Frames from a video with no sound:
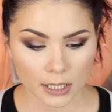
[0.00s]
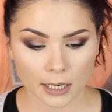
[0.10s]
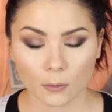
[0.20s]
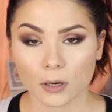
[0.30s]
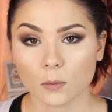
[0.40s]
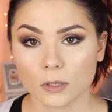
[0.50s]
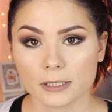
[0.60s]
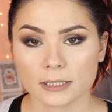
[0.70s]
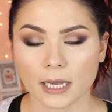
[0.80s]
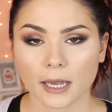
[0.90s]
Now what I will
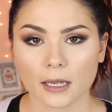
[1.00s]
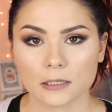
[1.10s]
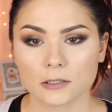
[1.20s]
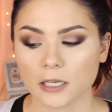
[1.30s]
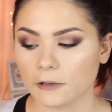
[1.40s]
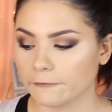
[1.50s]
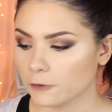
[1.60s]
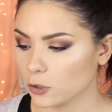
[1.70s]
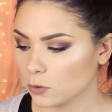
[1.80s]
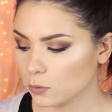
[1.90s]
say is if
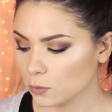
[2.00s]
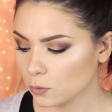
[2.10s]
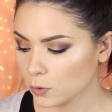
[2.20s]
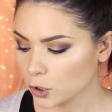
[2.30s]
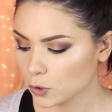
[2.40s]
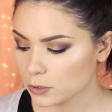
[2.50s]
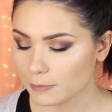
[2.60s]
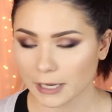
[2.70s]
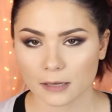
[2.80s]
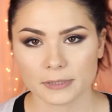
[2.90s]
you use a
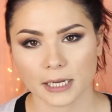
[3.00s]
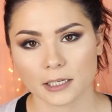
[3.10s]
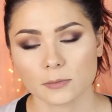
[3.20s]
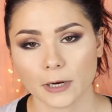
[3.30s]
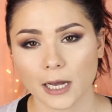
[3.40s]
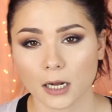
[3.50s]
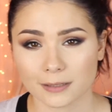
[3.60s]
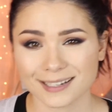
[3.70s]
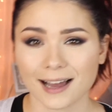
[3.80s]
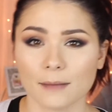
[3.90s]
makeup setting spray on
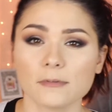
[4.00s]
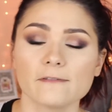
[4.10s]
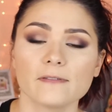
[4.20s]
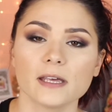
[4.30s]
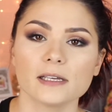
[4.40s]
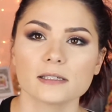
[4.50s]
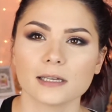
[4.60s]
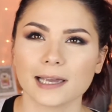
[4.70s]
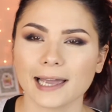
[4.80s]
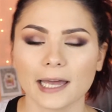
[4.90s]
top of this,
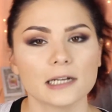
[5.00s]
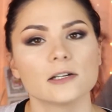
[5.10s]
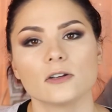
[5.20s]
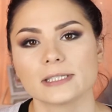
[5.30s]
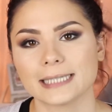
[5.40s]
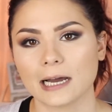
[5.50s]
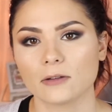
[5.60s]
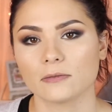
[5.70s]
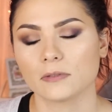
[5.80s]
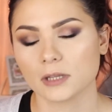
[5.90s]
it kind of dulls
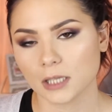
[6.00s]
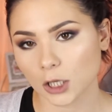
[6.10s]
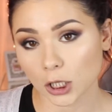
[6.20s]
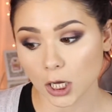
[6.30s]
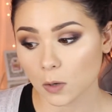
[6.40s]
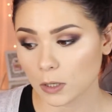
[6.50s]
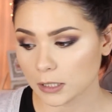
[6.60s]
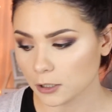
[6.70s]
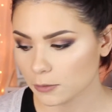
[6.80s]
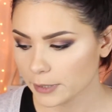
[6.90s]
down the glow a
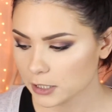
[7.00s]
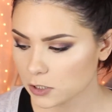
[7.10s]
little bit.